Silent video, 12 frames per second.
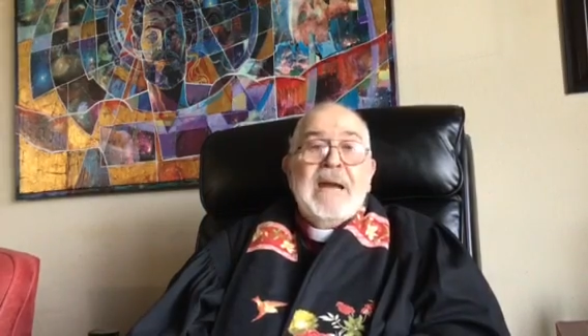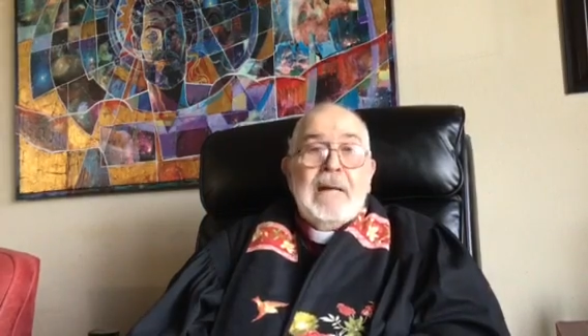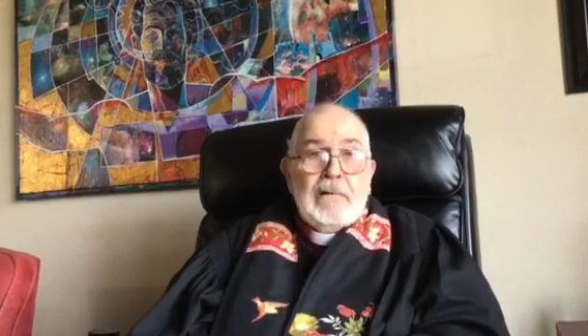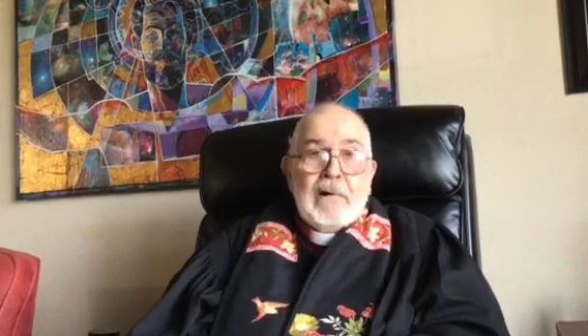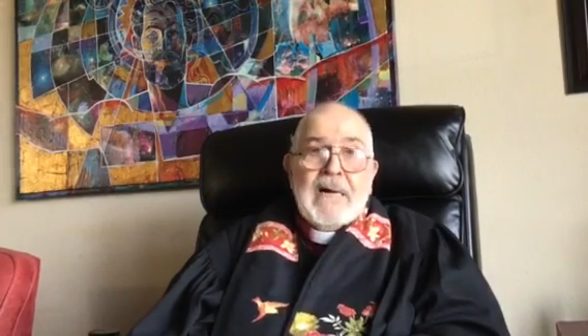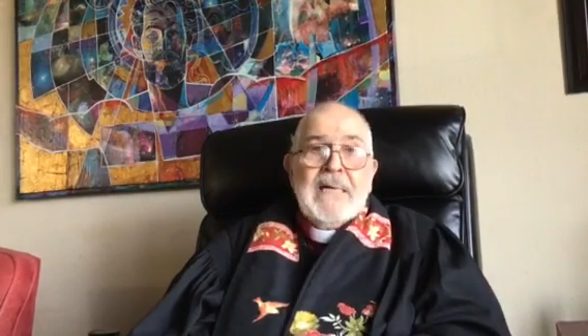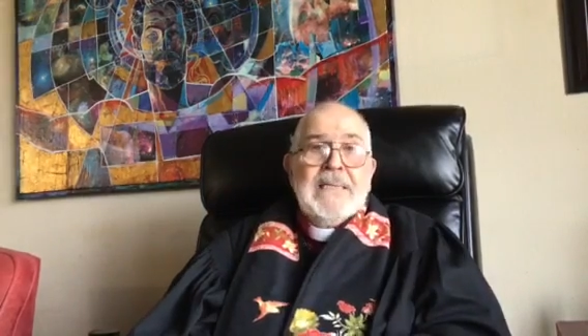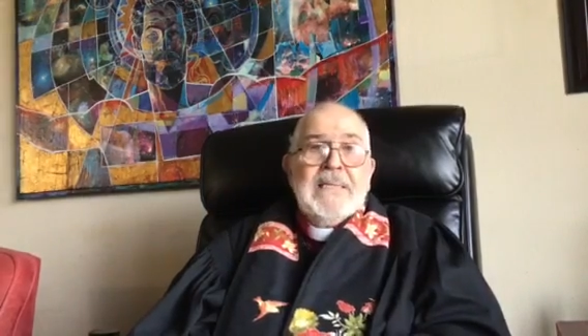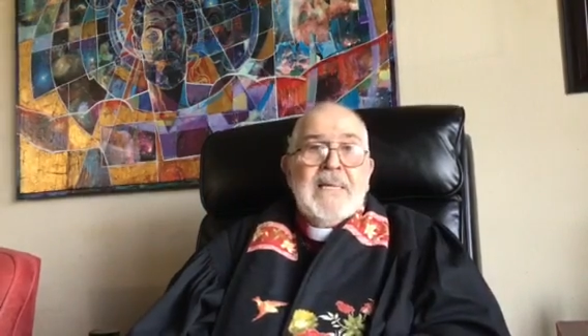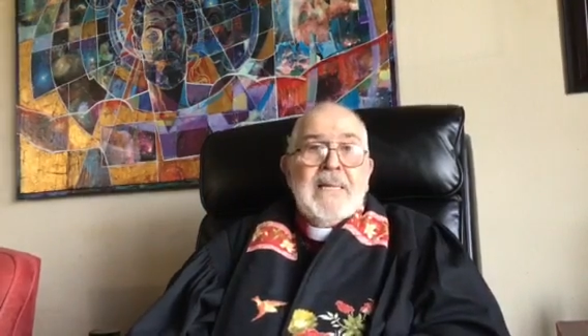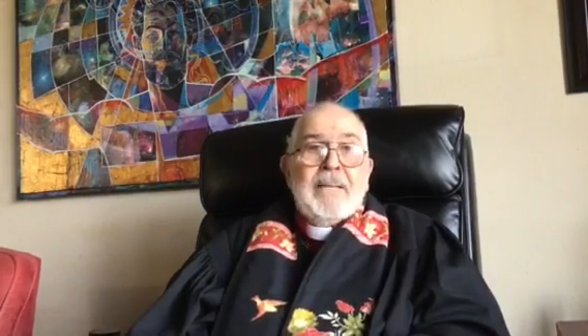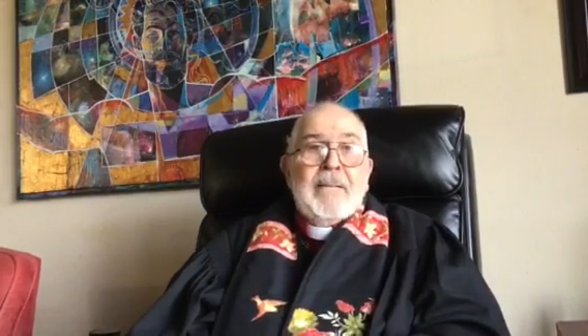terror
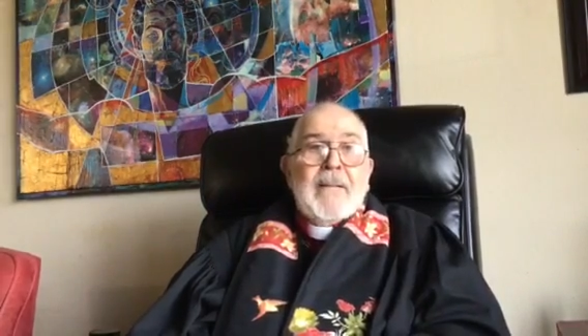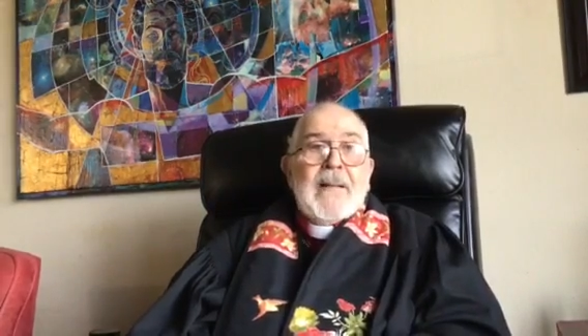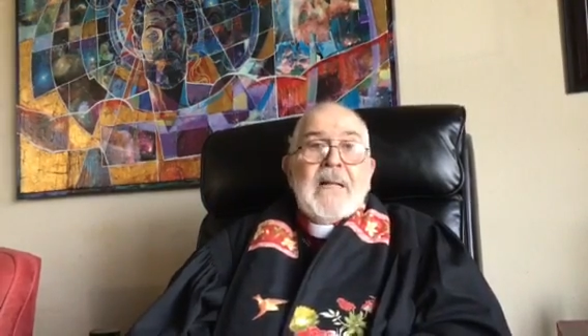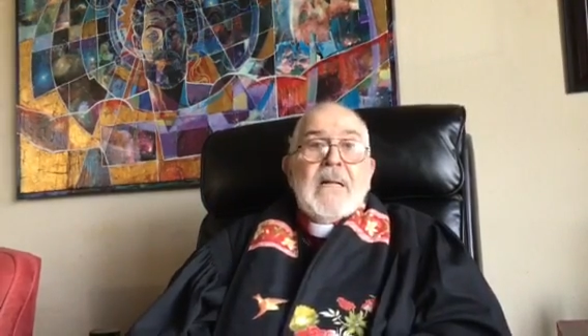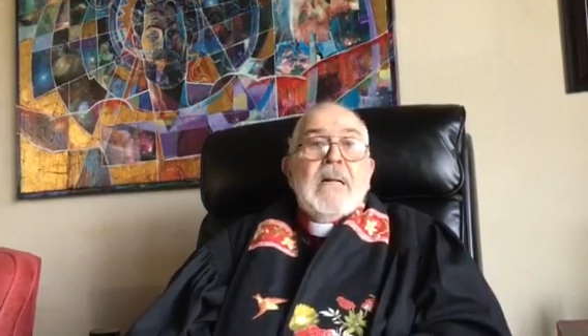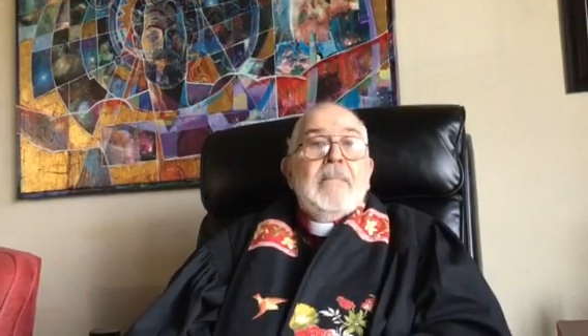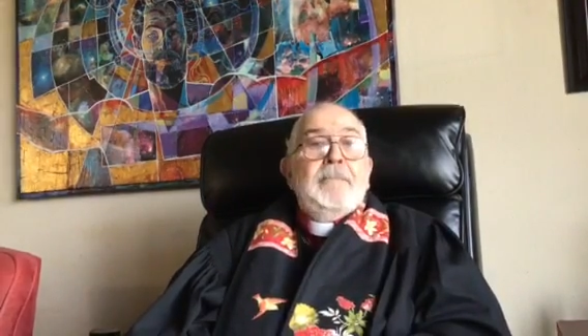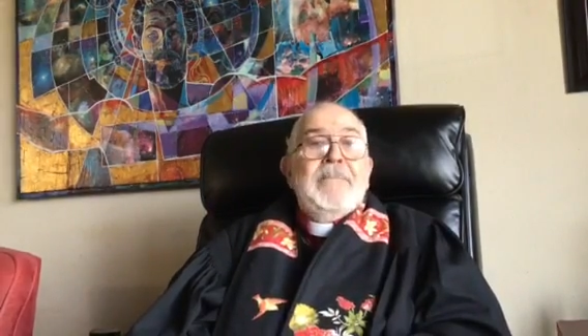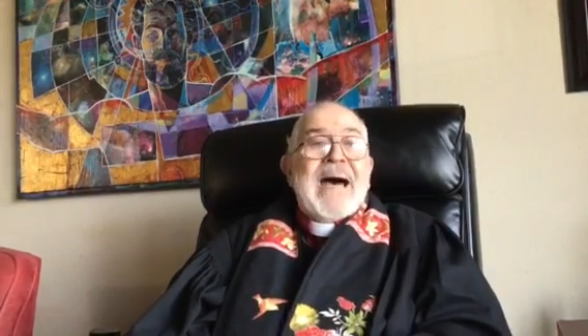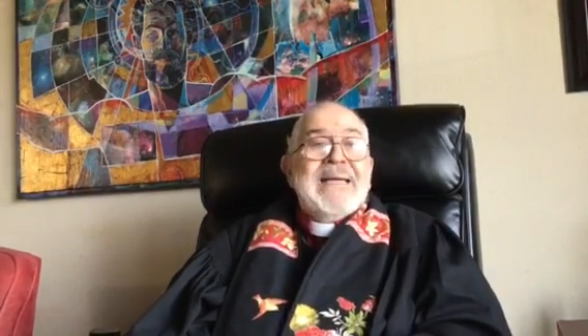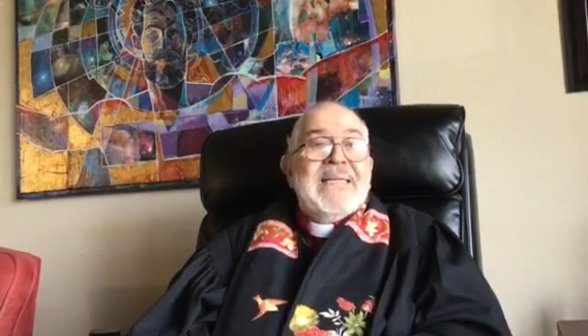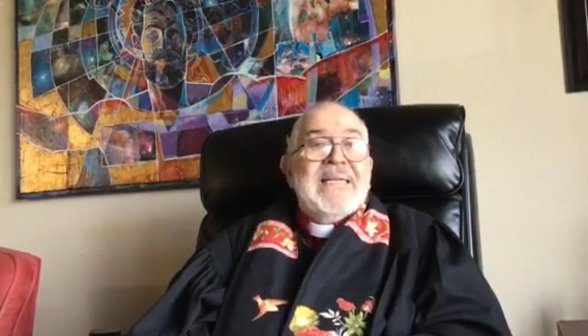
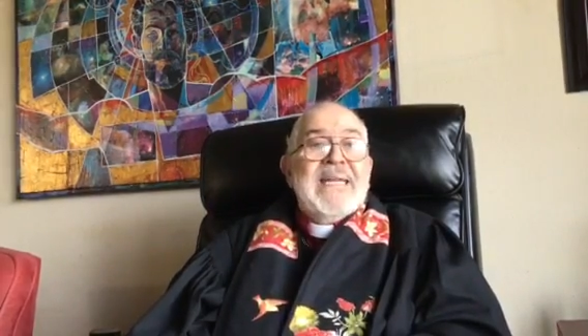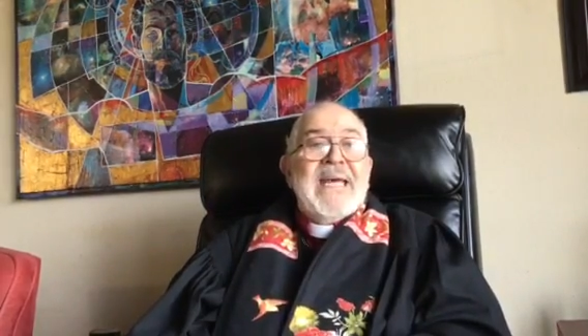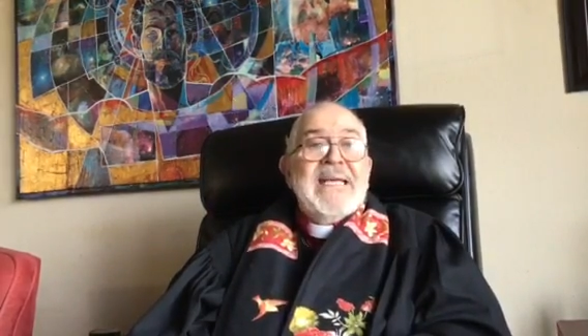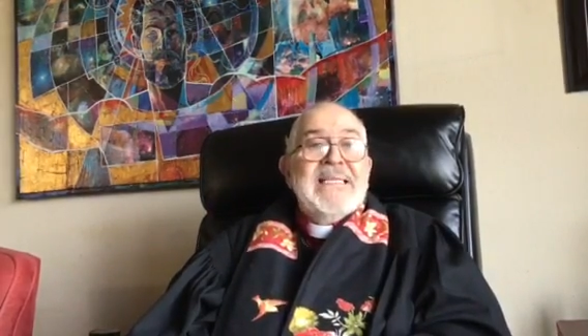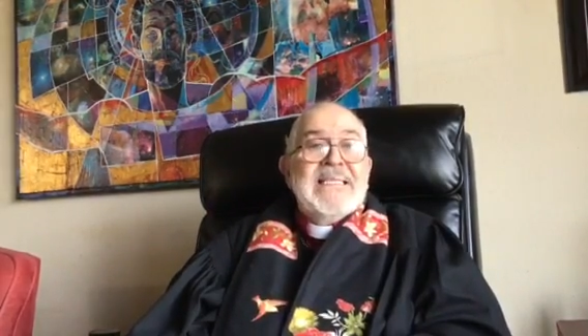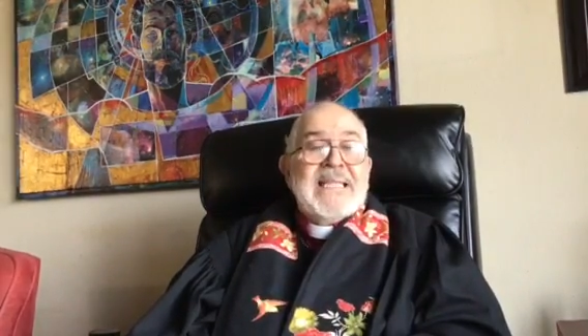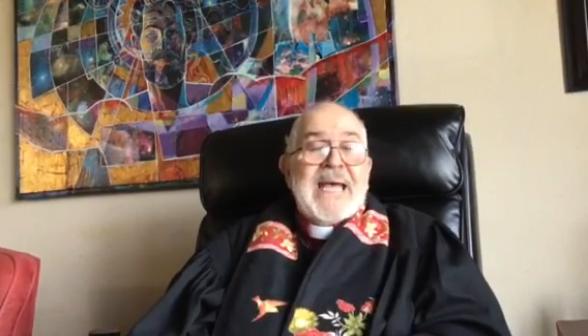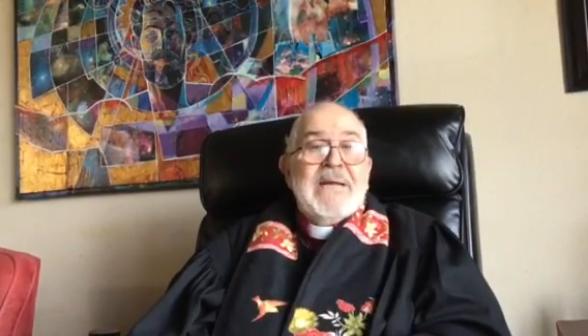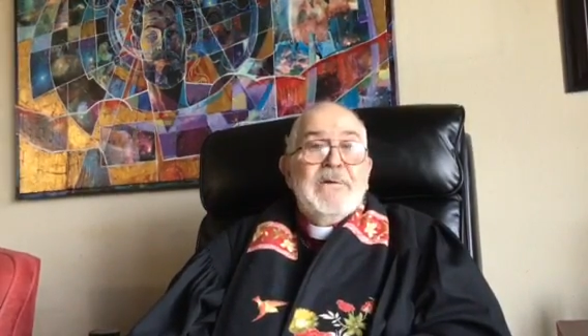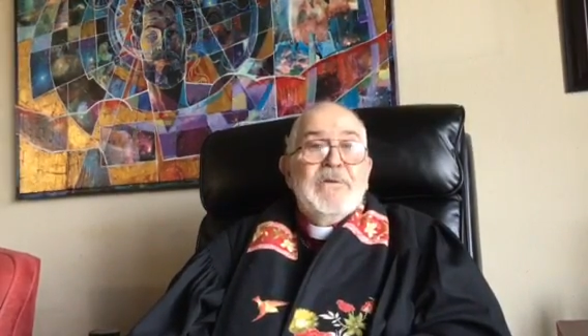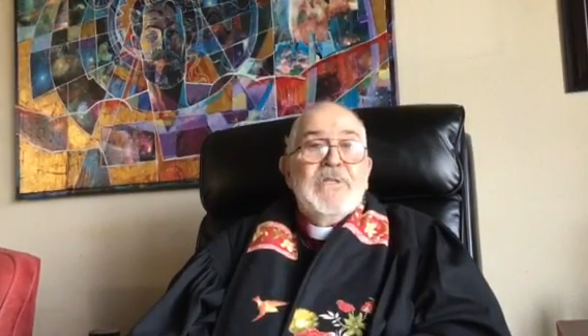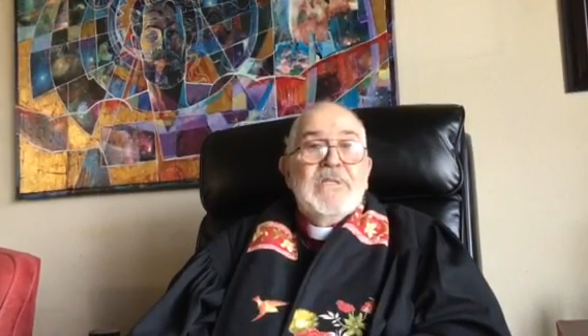by today's
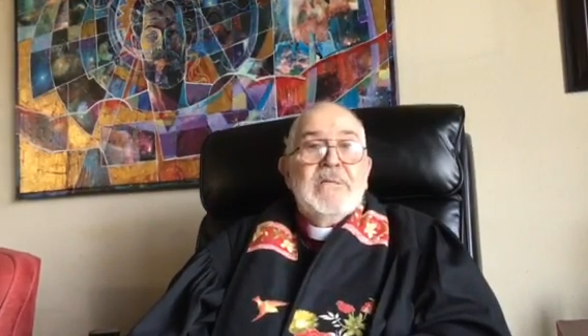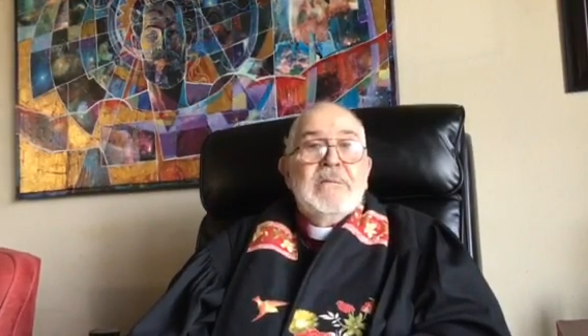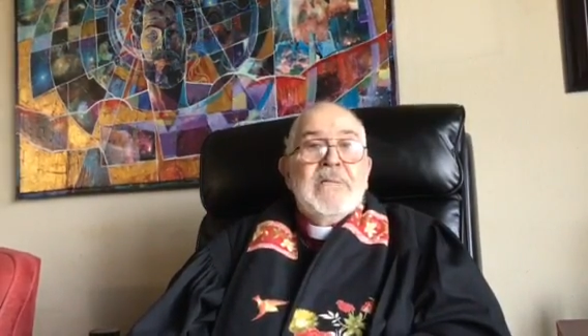standards.